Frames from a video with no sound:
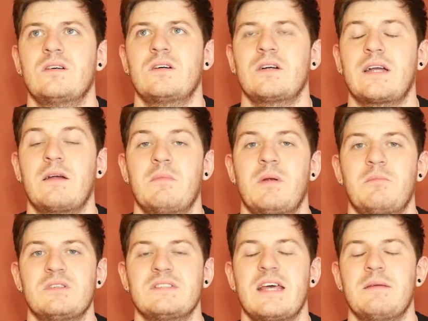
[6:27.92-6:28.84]
can't
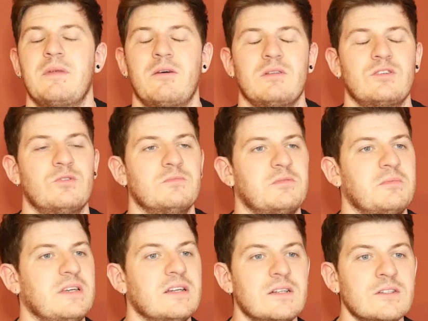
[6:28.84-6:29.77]
remember his name now, it'll come to
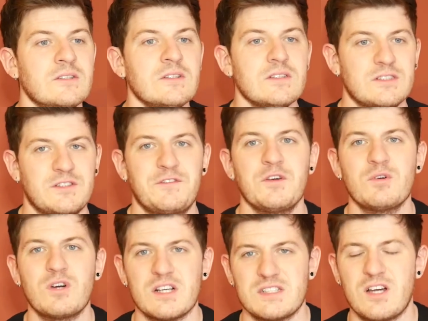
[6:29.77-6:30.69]
me. There's a few
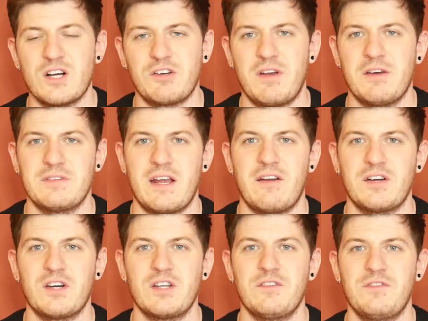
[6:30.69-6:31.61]
guys knocking around there at
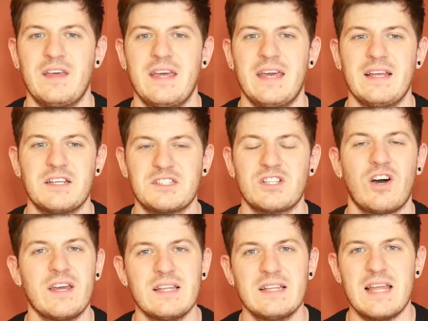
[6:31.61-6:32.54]
kind of English
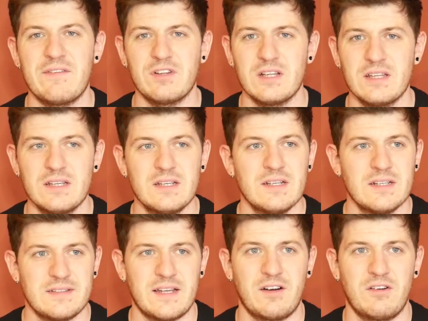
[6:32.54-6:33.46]
title level
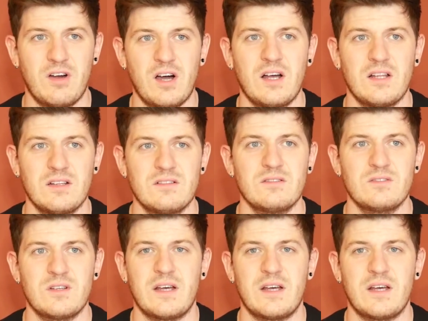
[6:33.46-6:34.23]
that are all